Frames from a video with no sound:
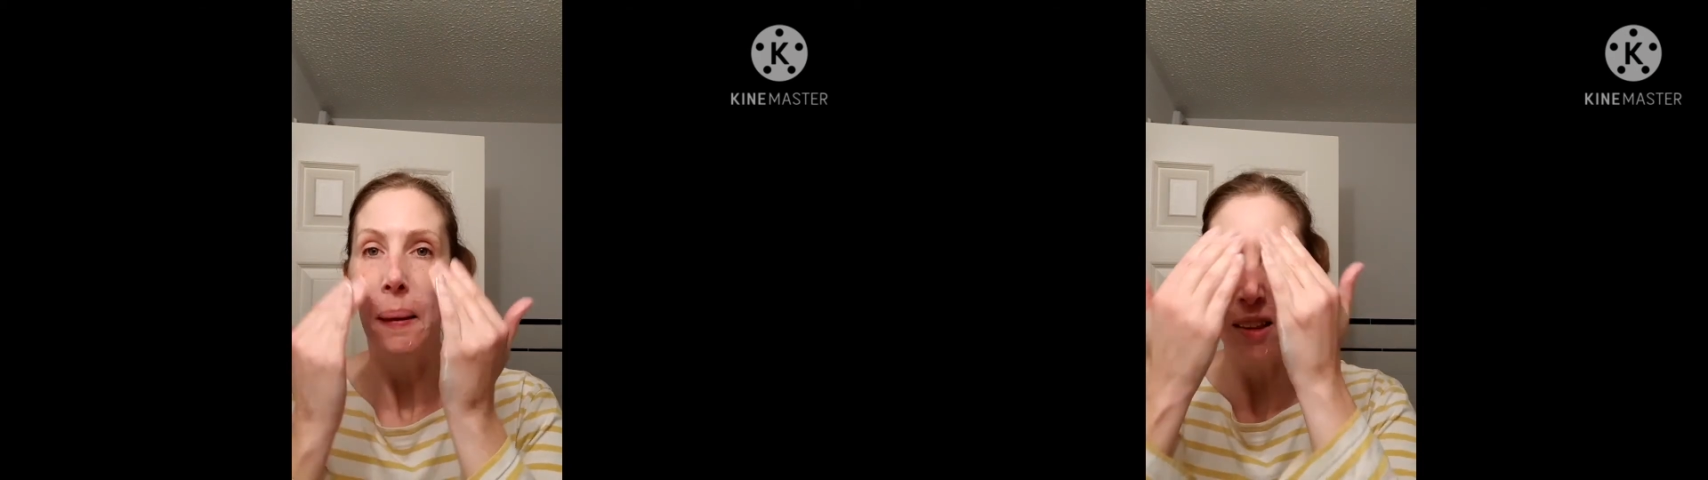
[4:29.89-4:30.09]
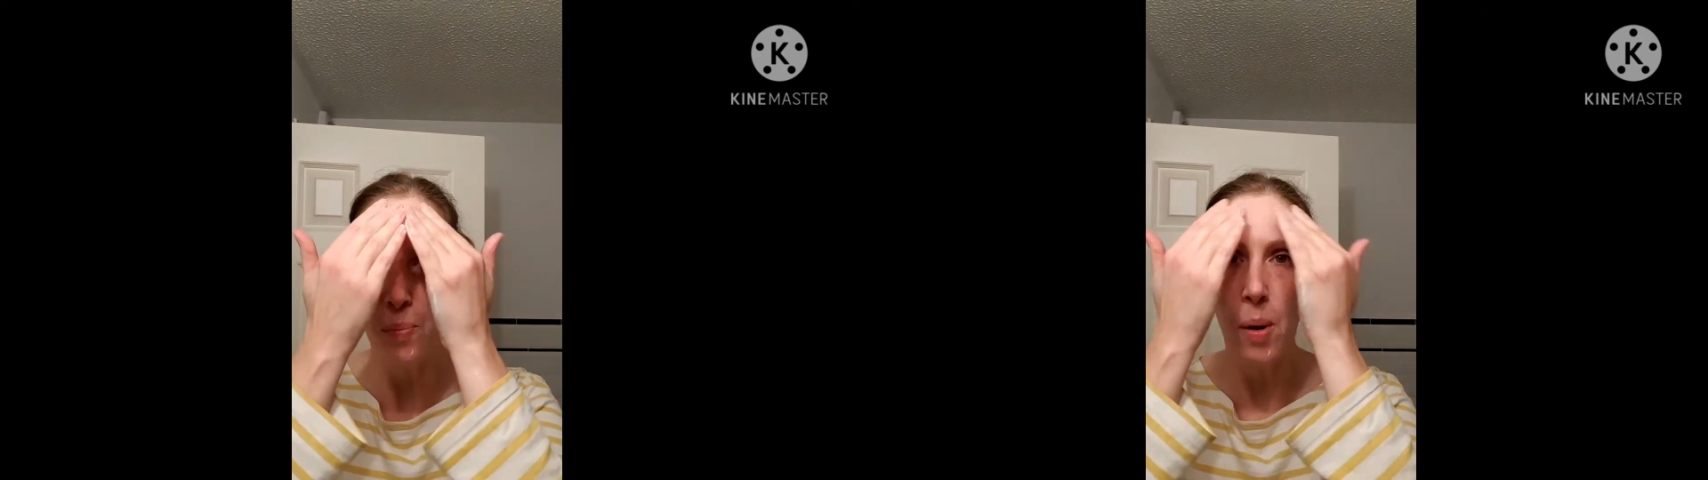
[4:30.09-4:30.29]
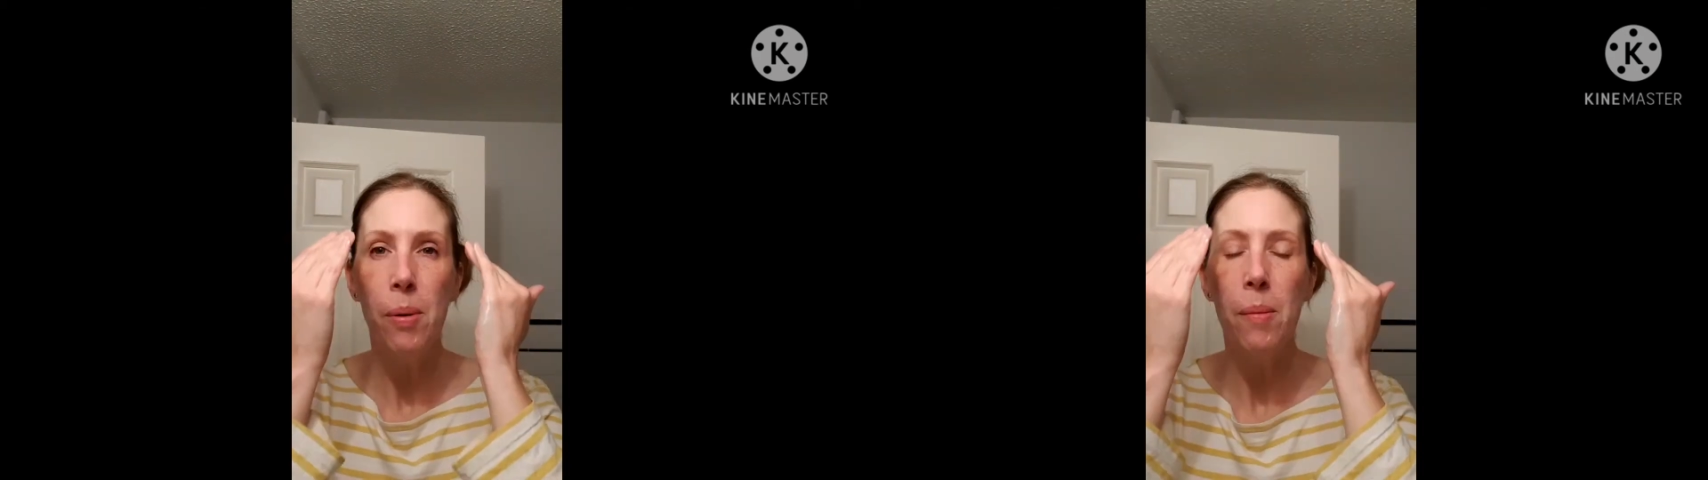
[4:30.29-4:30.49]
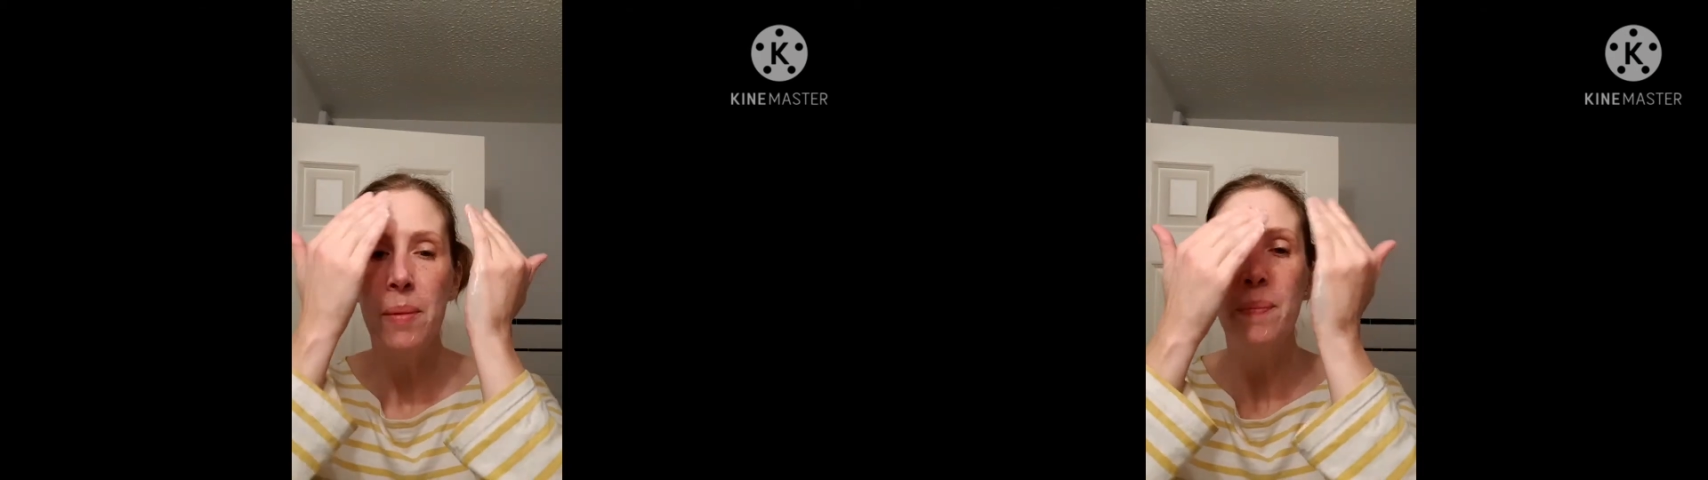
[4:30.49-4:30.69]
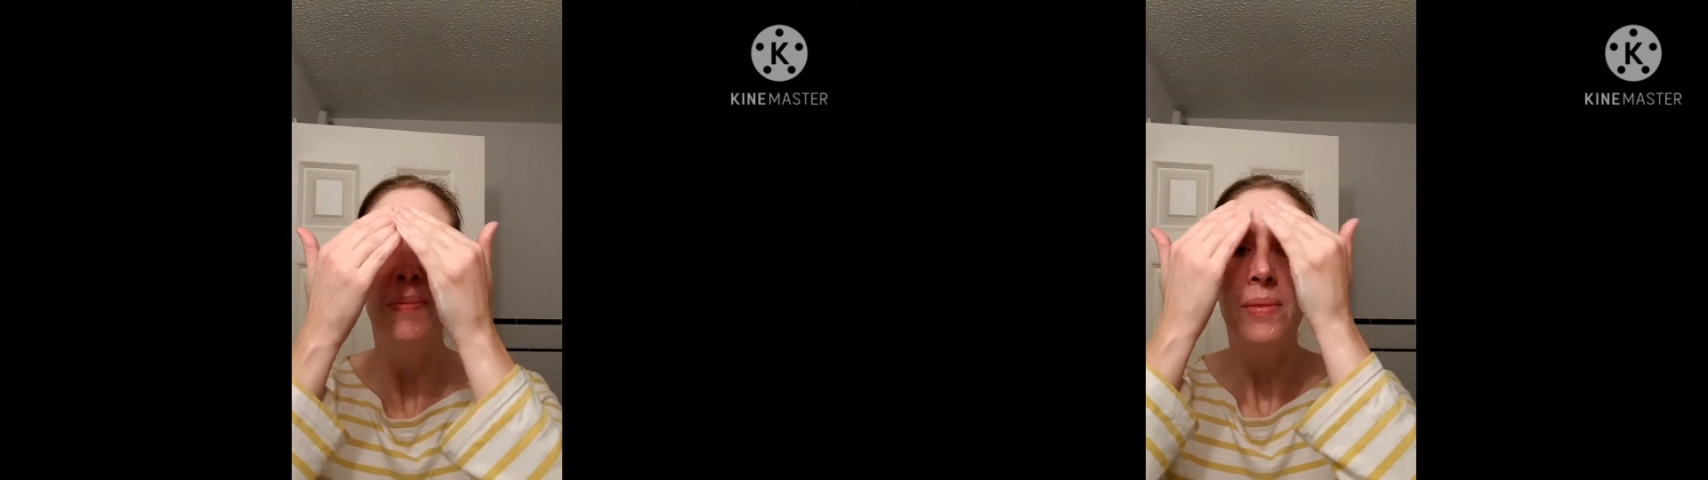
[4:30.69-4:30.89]
This
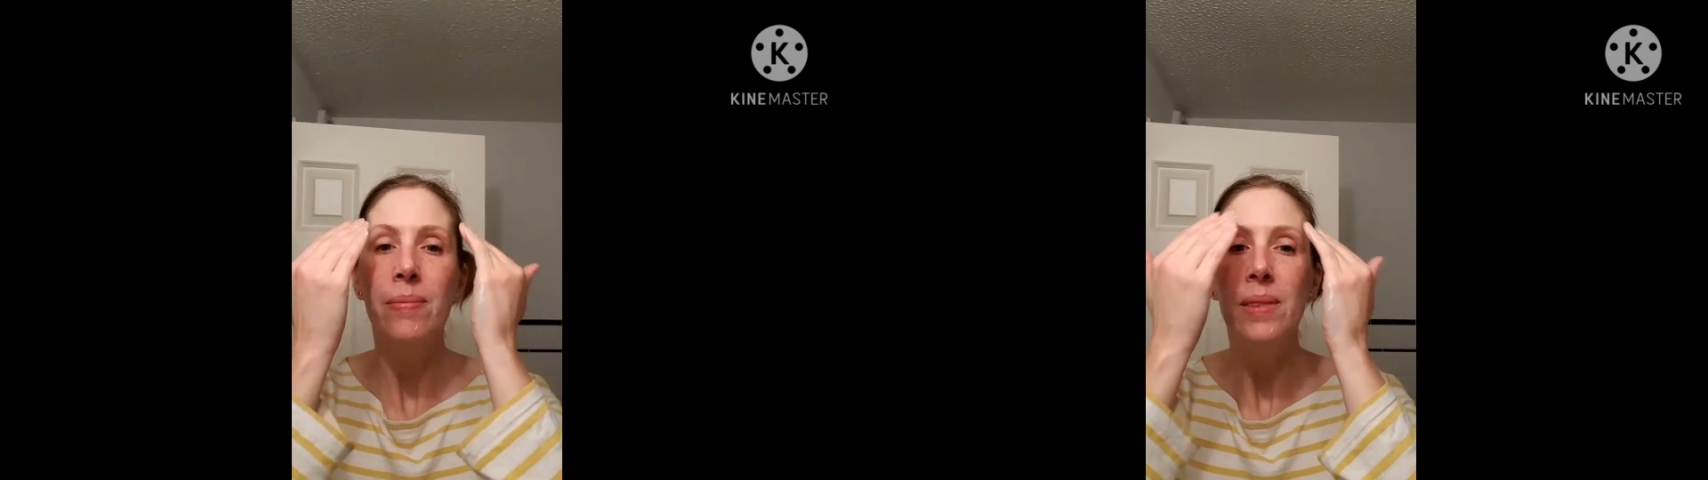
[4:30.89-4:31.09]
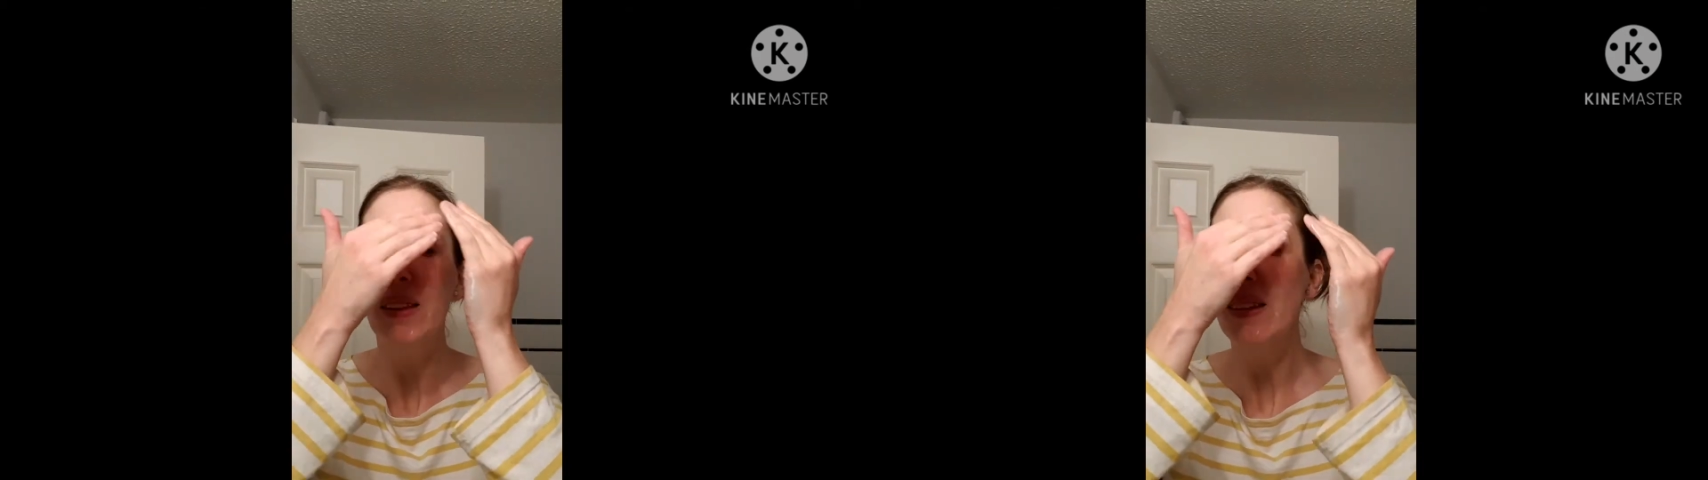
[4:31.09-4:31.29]
problem, this